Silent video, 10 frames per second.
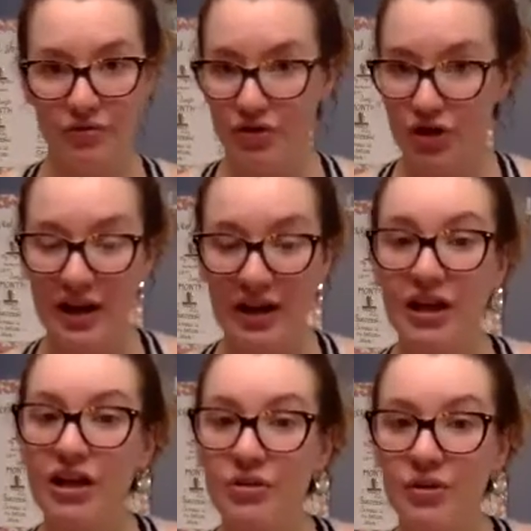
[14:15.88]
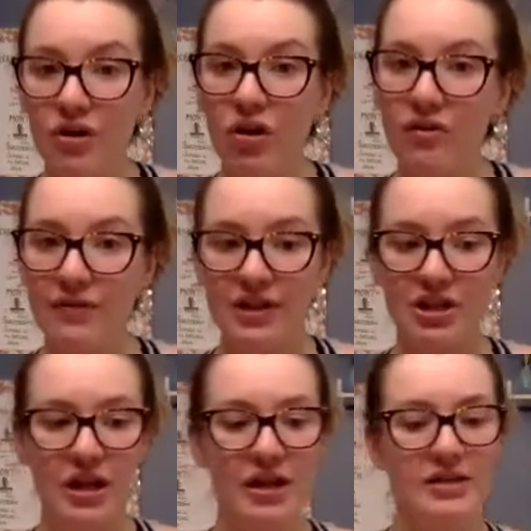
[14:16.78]
training you and all of that
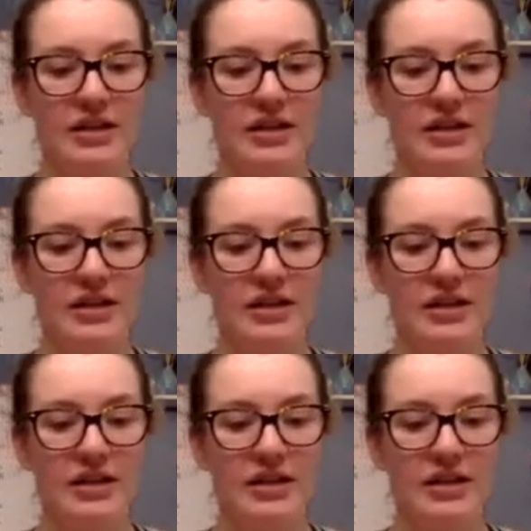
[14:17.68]
jazz,